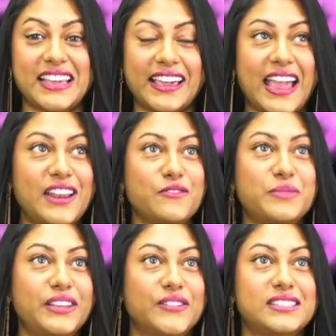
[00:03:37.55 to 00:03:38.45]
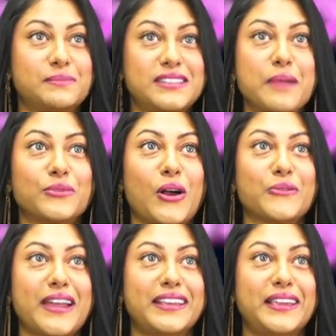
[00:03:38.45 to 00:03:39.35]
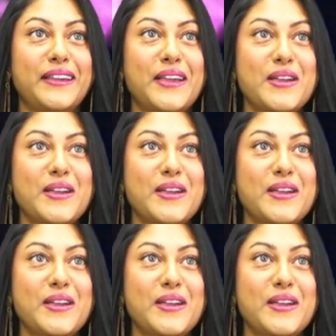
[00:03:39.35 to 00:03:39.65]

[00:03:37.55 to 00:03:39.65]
I can't even believe it's September already.